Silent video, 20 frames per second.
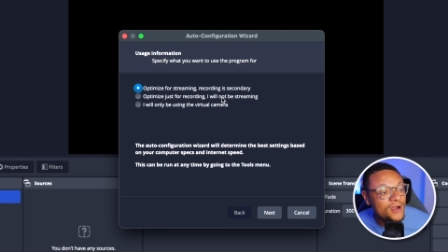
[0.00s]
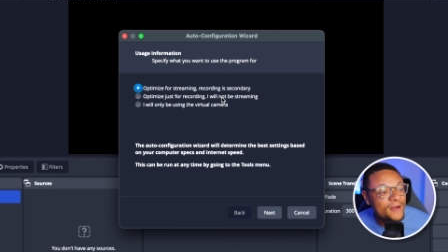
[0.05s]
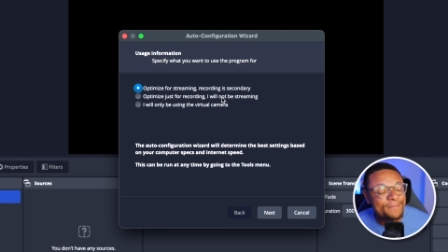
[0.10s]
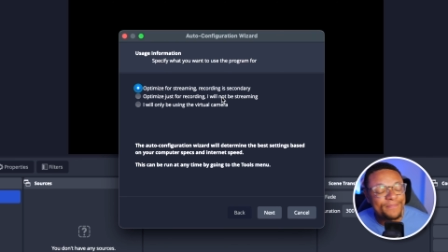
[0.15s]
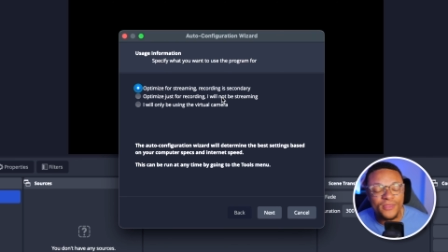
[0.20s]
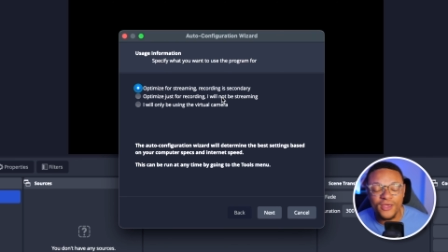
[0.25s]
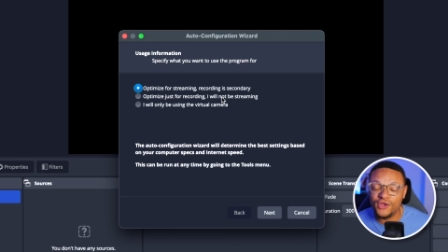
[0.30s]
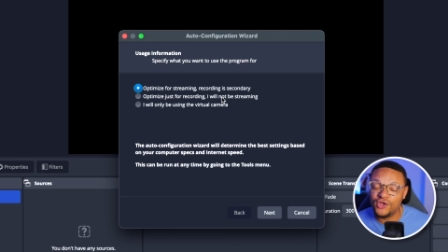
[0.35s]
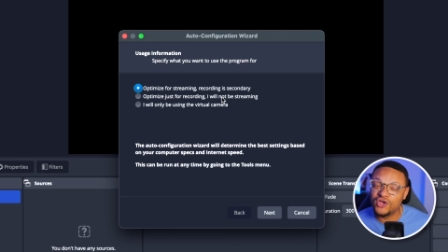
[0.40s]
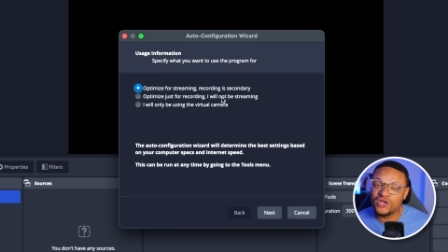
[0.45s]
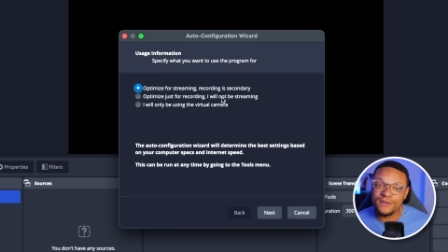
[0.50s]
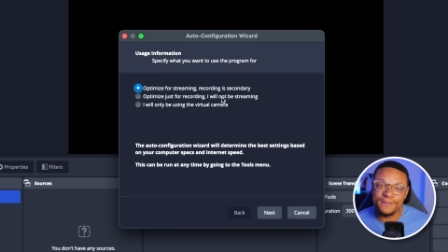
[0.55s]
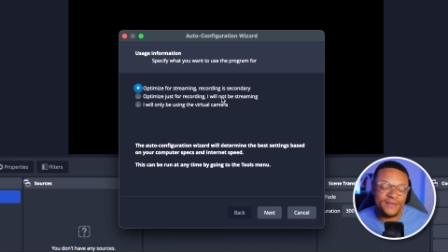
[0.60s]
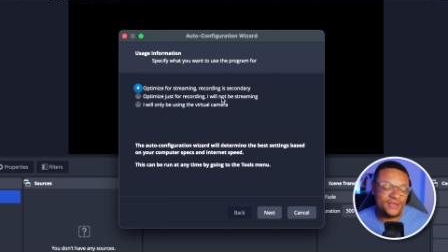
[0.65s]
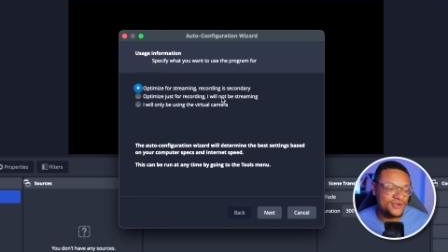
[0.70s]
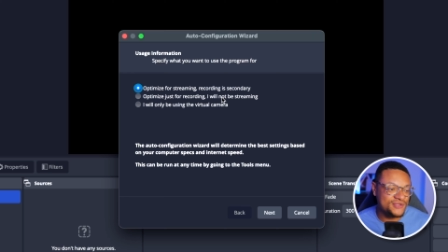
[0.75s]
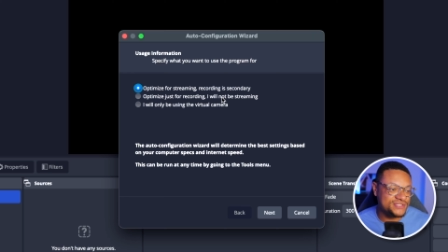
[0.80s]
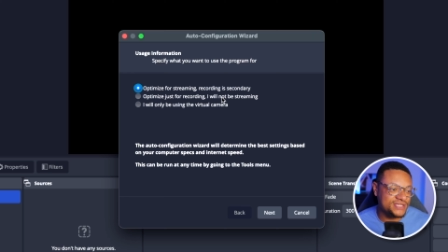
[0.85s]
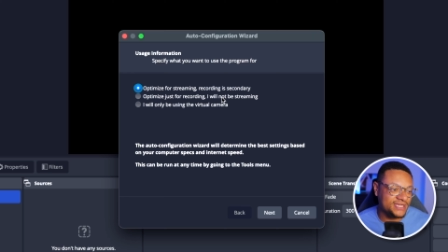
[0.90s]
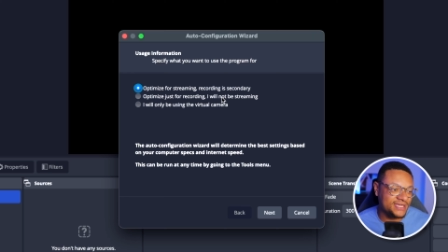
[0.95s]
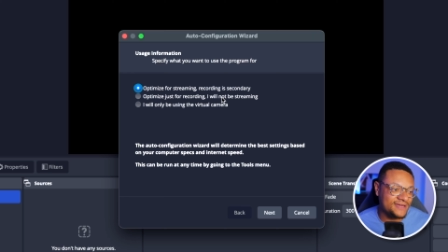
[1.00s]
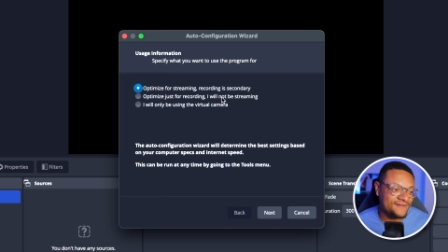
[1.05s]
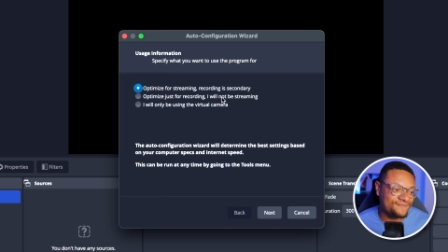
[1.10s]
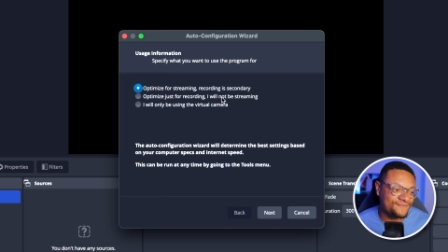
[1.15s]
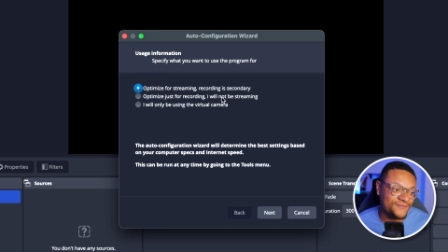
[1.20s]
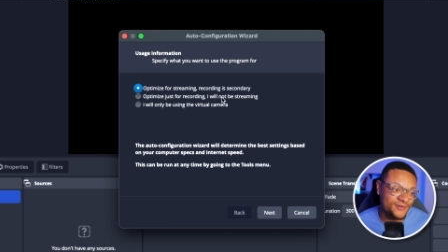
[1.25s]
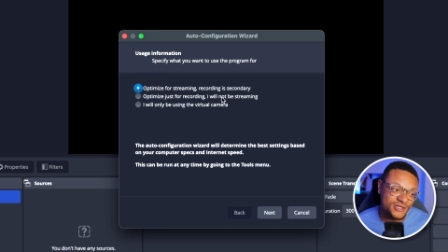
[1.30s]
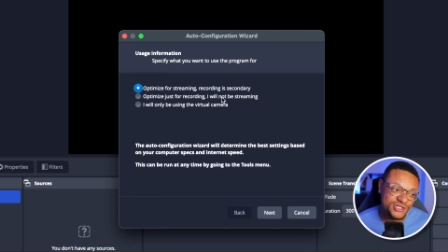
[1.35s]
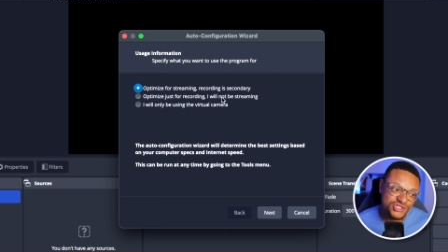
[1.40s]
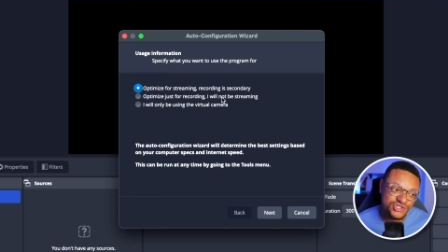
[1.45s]
Are you gonna be using it
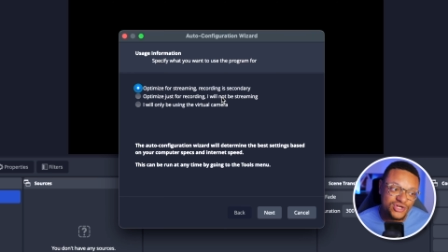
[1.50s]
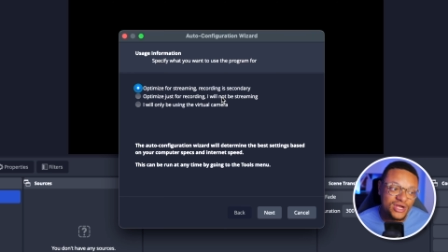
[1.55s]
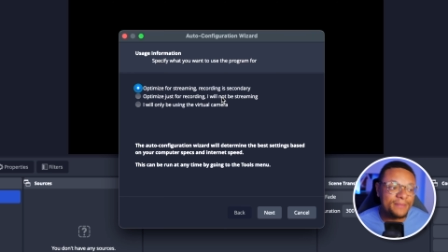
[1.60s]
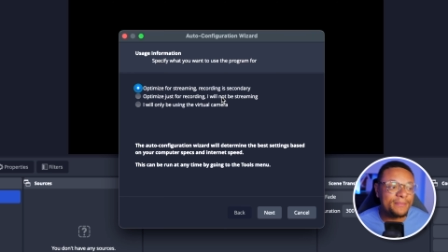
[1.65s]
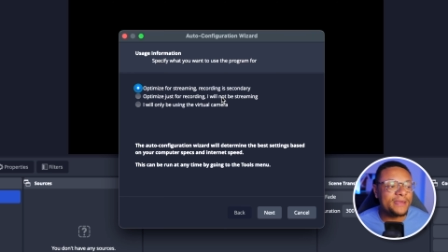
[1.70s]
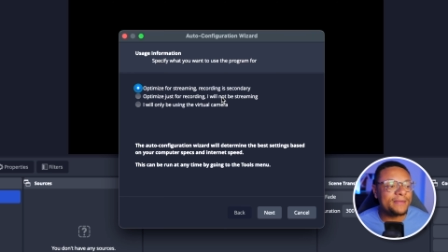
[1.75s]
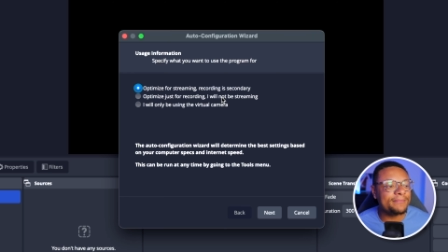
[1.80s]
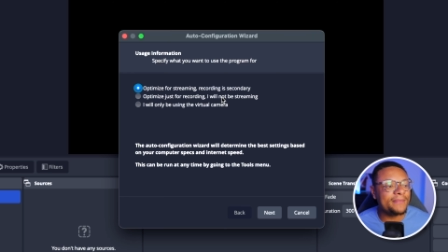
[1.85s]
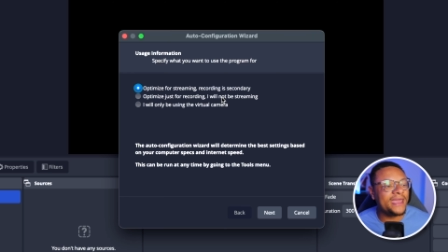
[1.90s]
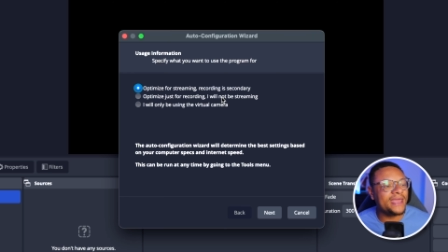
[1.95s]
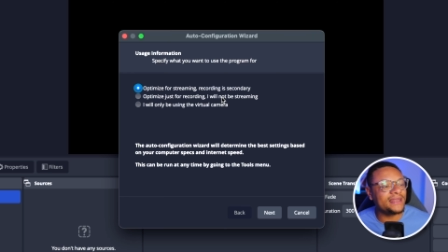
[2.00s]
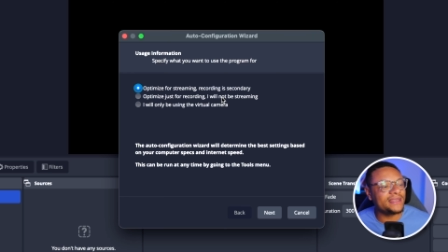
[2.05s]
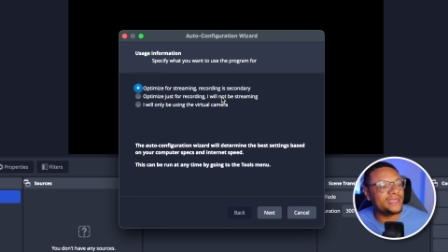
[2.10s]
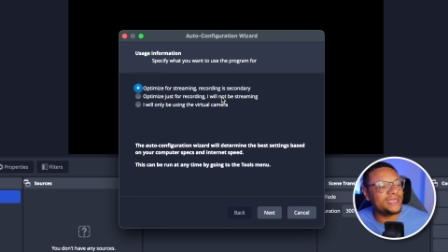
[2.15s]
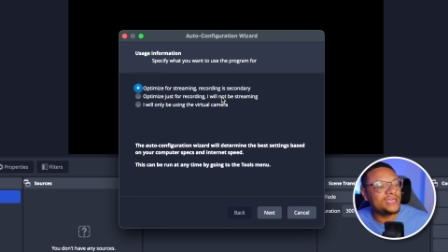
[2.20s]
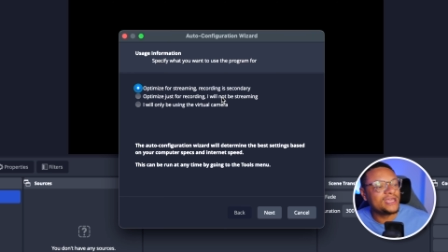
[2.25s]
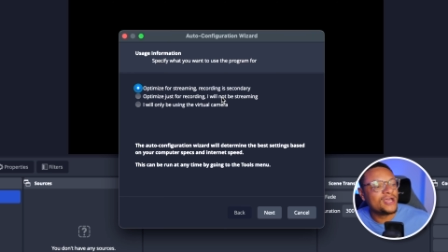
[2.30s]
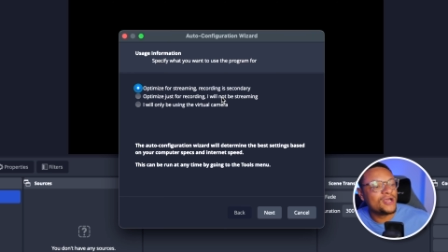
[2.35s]
for streaming mainly,